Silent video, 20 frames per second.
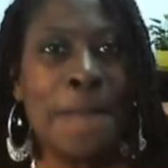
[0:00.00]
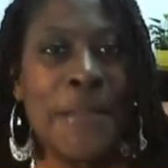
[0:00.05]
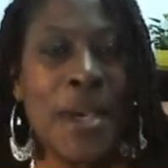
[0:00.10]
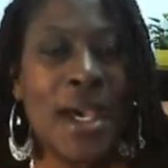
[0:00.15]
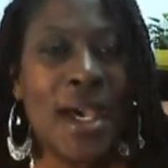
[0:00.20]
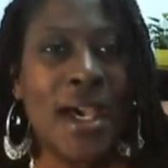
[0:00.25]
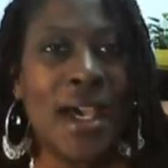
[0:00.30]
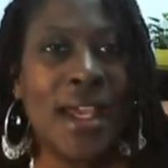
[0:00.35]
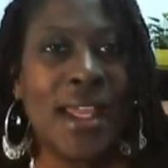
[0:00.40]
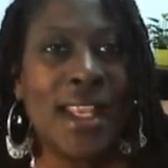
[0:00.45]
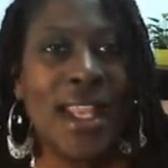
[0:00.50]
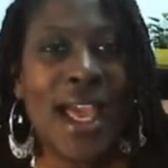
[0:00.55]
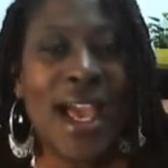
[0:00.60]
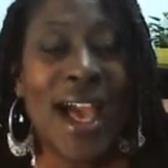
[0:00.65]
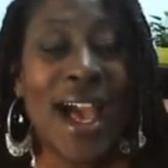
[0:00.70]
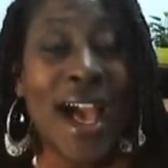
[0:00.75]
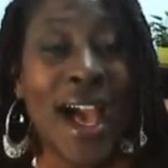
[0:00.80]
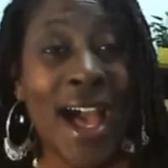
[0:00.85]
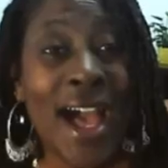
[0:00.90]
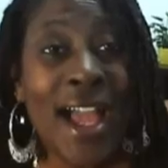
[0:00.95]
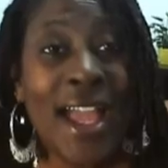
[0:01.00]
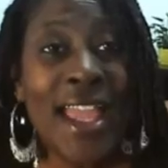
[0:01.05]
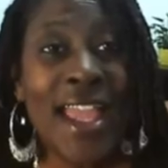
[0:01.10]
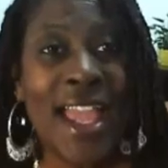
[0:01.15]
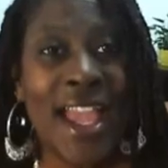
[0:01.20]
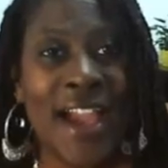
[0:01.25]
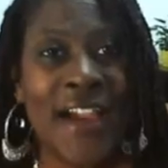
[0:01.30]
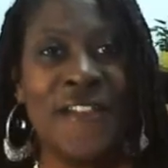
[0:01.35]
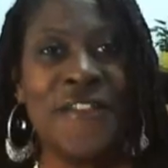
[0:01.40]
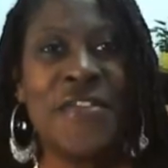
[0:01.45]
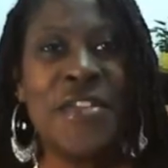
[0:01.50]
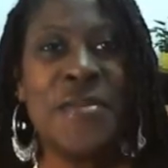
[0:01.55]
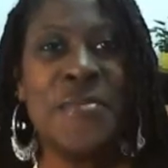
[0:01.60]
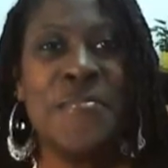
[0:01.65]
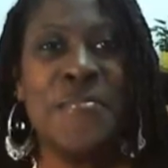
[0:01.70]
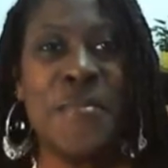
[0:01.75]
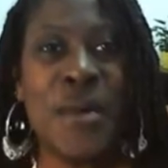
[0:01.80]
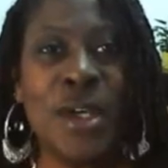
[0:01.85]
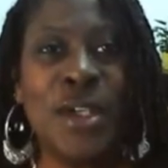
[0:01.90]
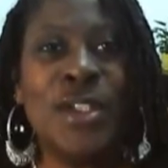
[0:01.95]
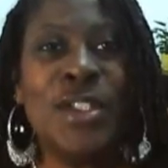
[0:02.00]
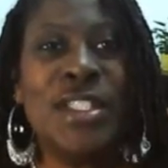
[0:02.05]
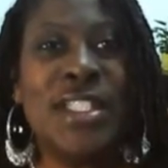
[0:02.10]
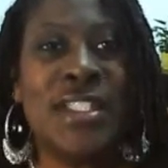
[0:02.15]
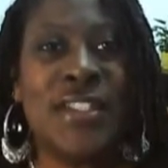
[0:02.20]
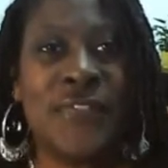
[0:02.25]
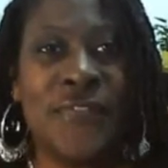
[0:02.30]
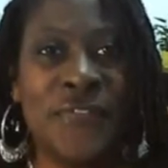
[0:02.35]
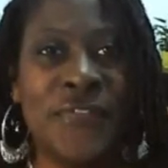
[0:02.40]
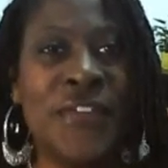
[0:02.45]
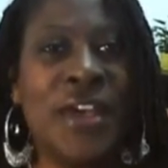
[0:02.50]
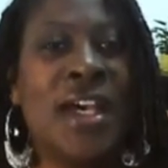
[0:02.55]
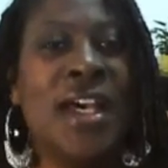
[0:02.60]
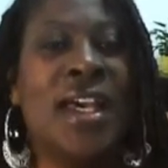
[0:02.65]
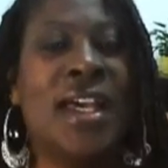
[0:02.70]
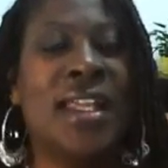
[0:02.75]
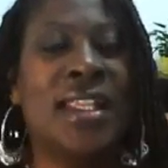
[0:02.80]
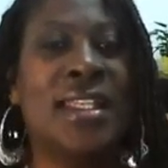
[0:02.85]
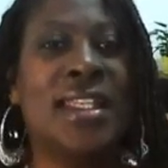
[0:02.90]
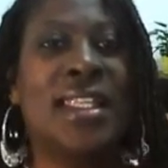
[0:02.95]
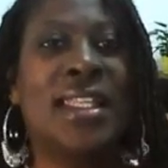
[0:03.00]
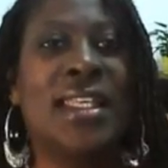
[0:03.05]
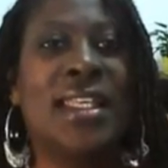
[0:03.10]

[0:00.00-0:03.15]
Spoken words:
but I have the most fun